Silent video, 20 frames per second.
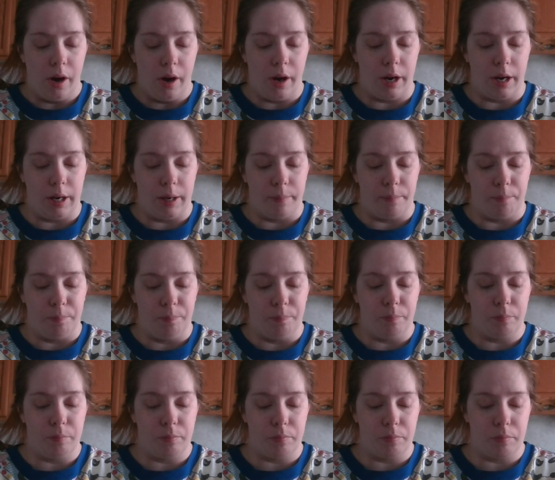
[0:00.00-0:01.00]
you know,
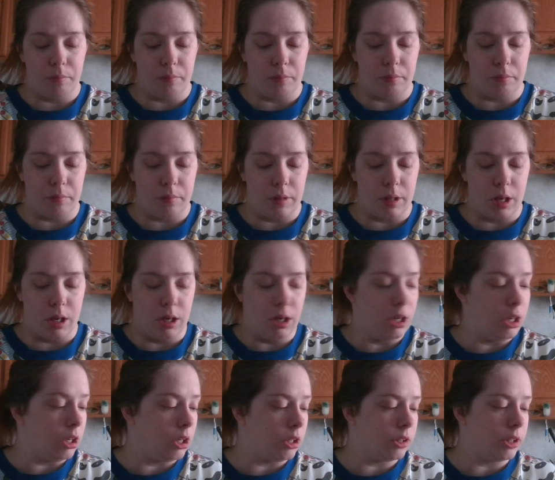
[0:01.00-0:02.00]

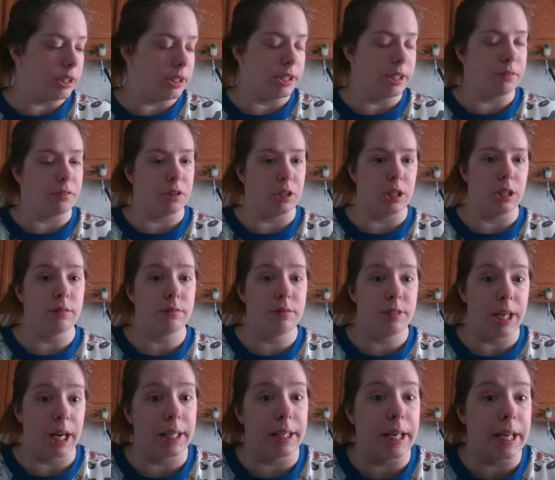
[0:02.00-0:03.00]
the different
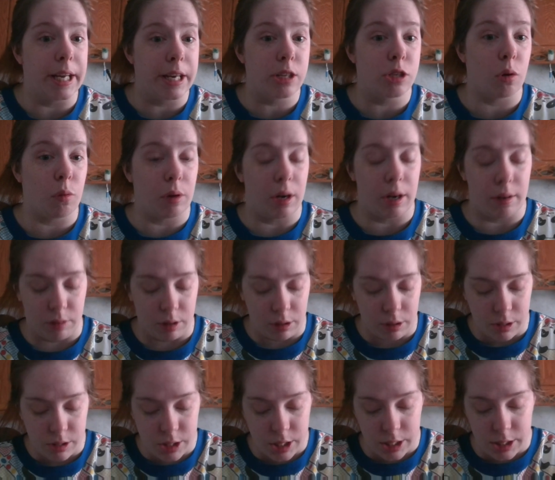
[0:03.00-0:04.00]
techniques or
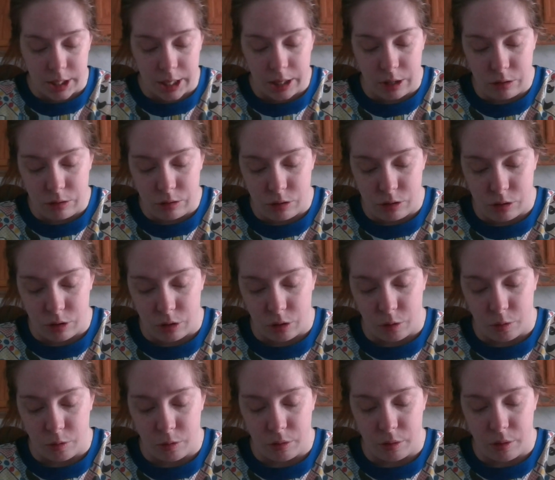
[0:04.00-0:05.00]
whatever, since I don't
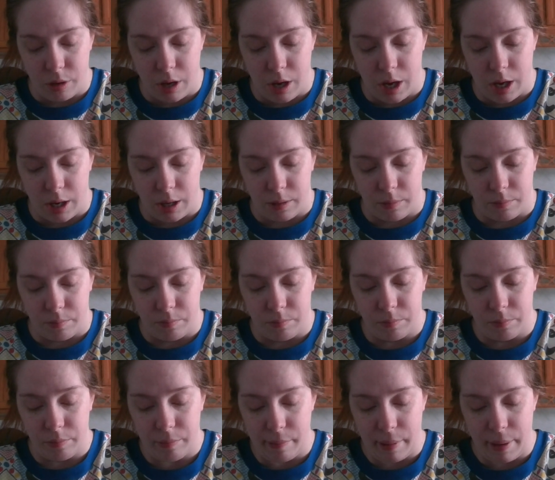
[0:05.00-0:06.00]
do,
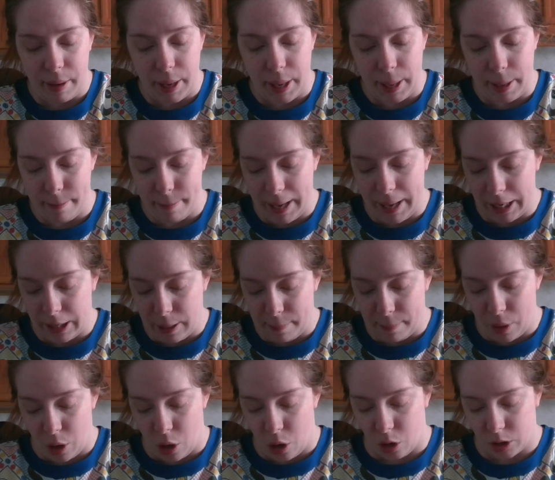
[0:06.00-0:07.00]

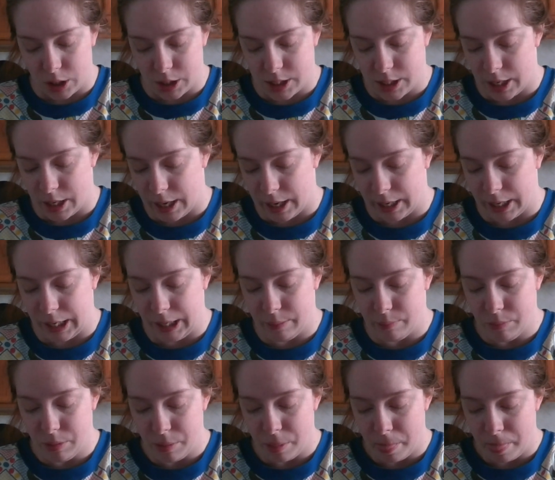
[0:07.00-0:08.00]
makeup all the
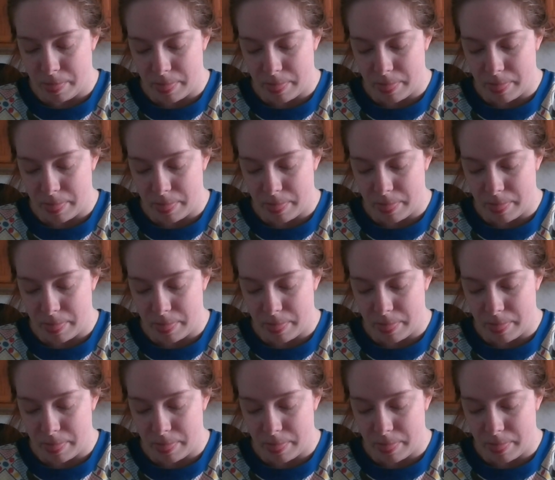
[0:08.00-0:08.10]
time,